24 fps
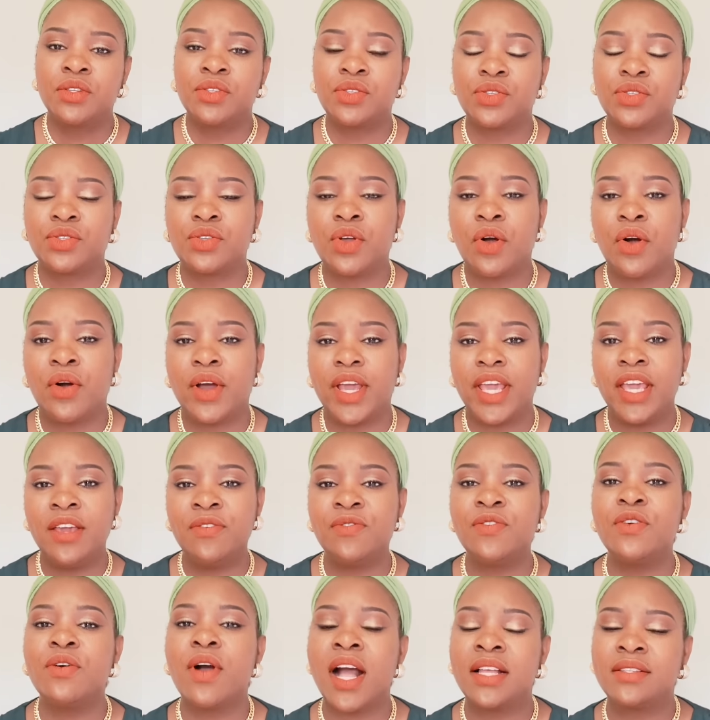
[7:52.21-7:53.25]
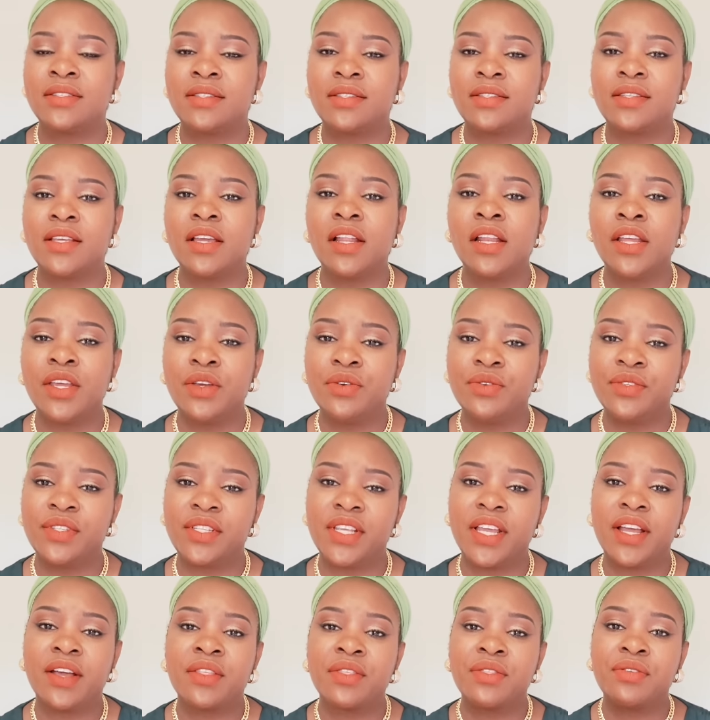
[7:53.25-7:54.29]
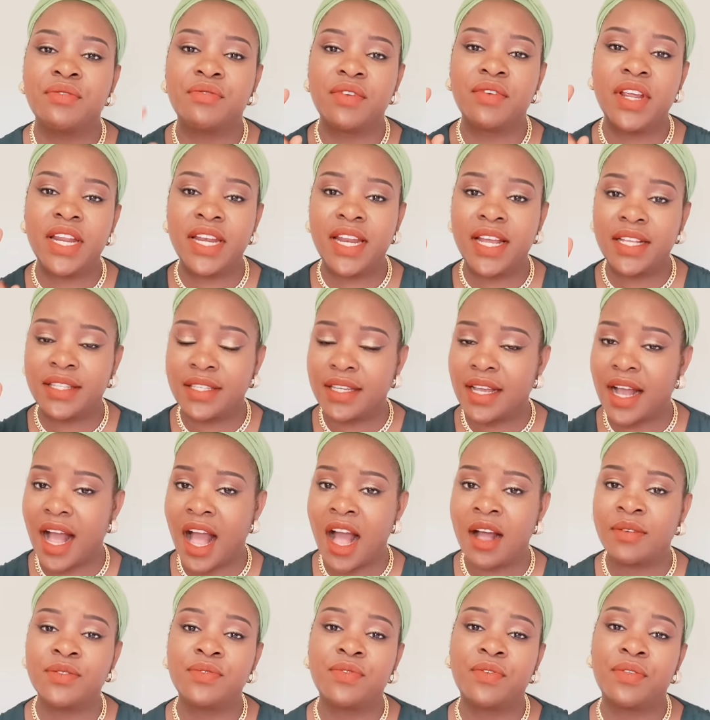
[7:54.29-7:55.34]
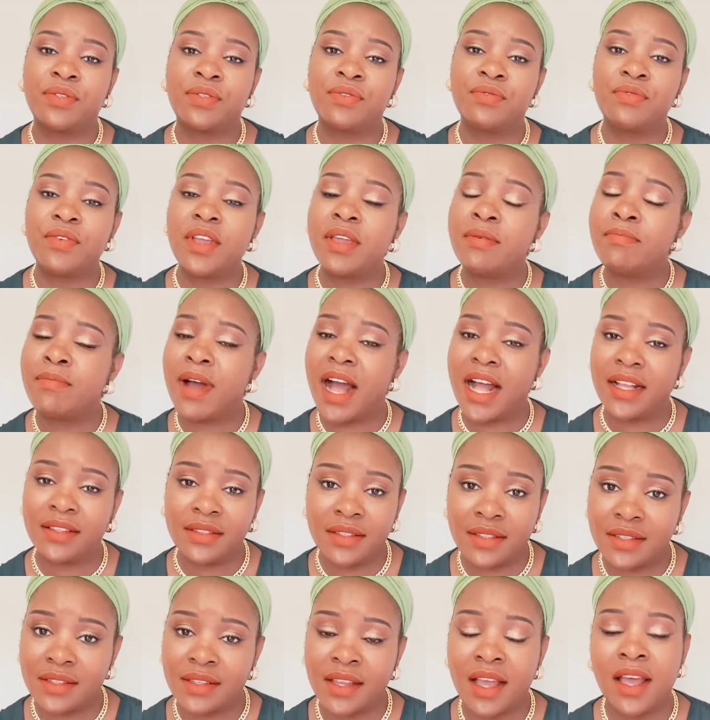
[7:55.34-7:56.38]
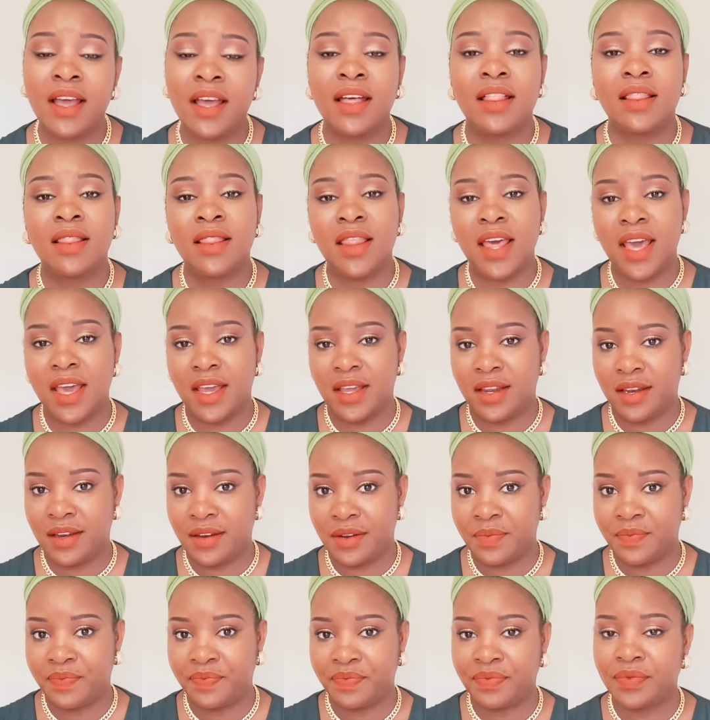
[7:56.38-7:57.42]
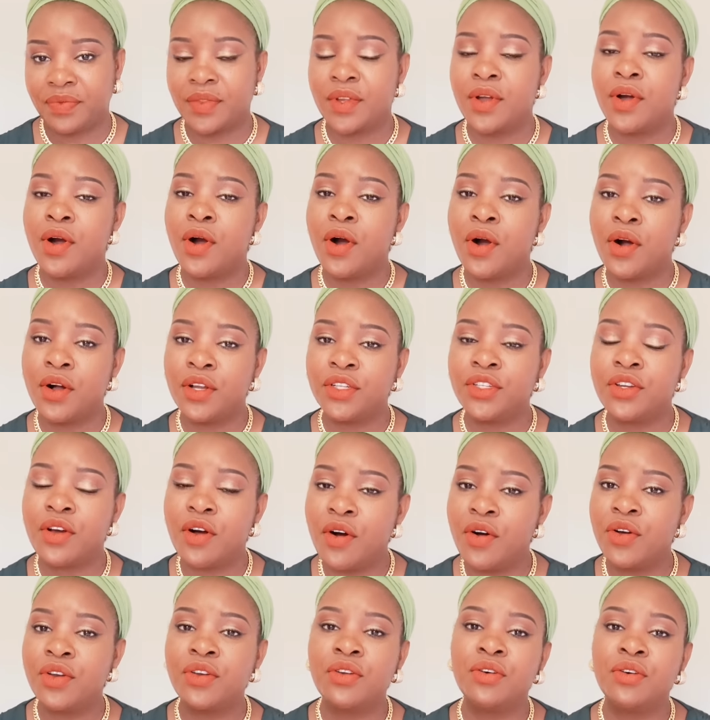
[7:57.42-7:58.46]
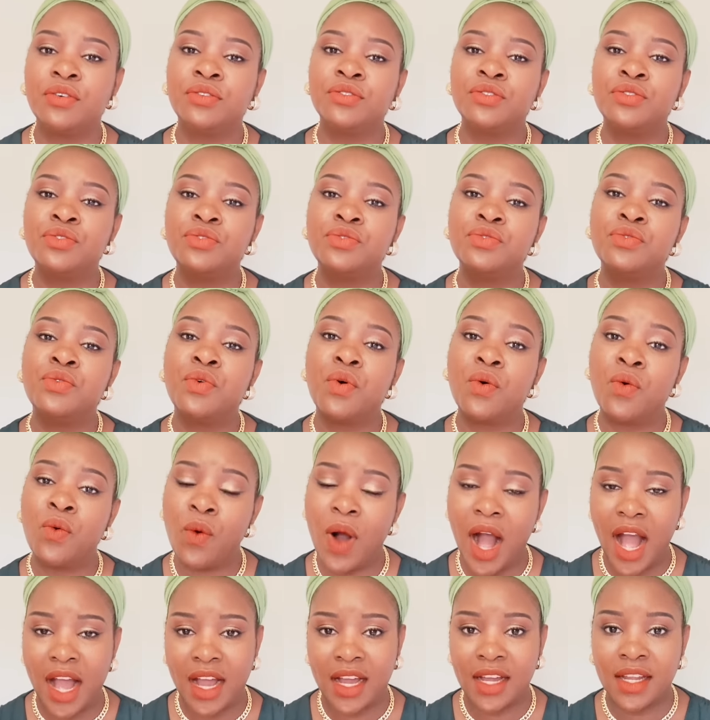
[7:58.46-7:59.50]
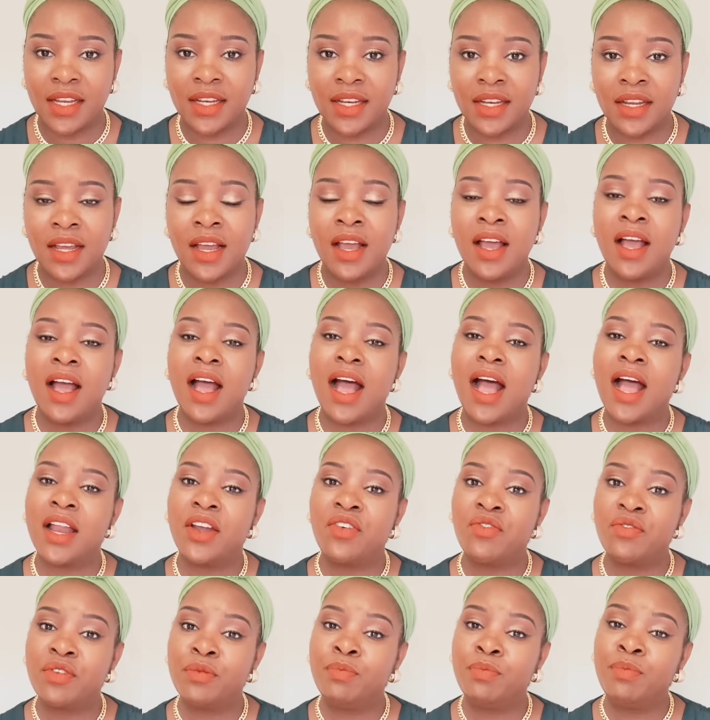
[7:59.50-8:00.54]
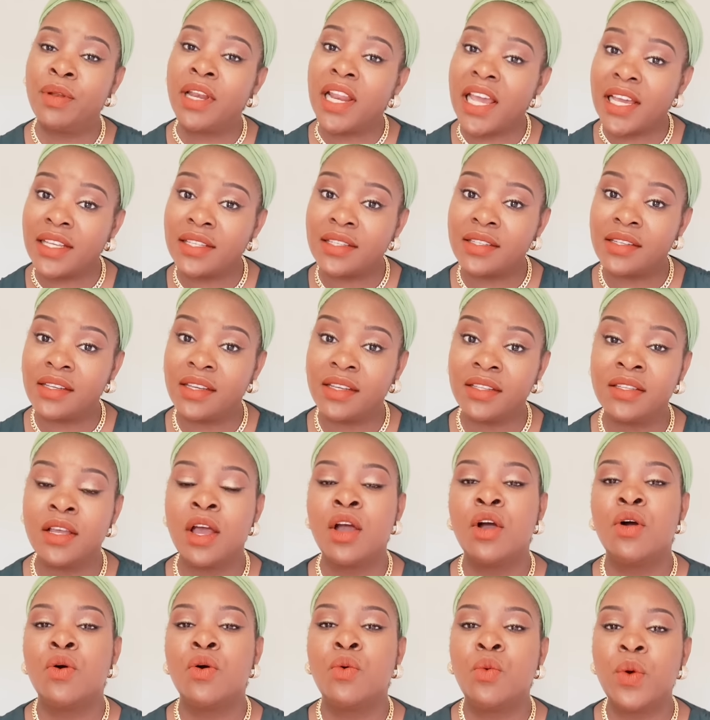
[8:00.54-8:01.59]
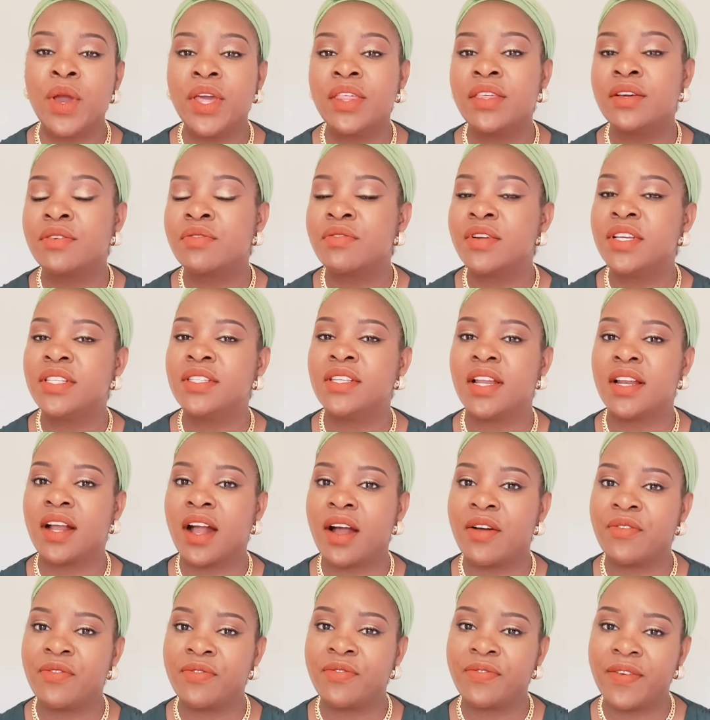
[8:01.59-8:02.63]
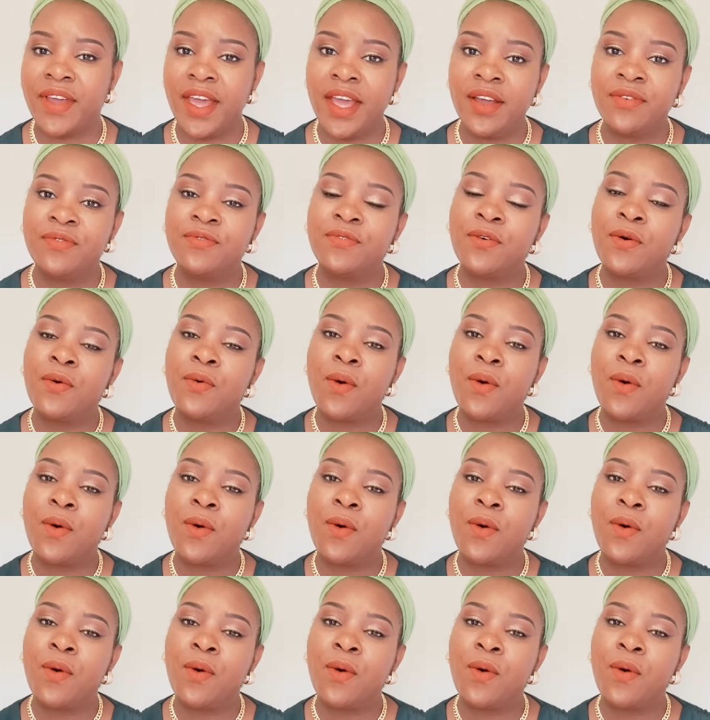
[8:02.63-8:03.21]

So if you are still using 3 dating apps for 3 months, then hold on onto one and replace it with Christian Cafe for